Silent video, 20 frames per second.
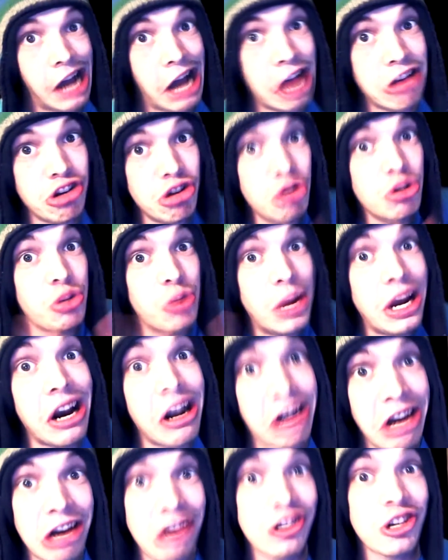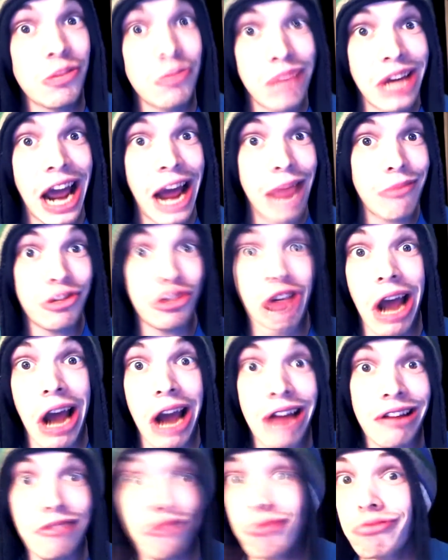do tweet on there sometimes. So you guys
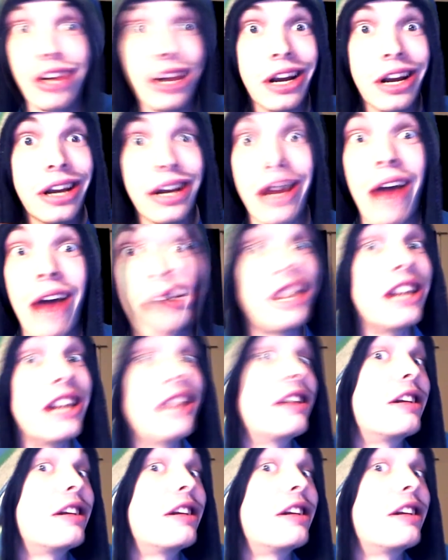can go check it out. It's in the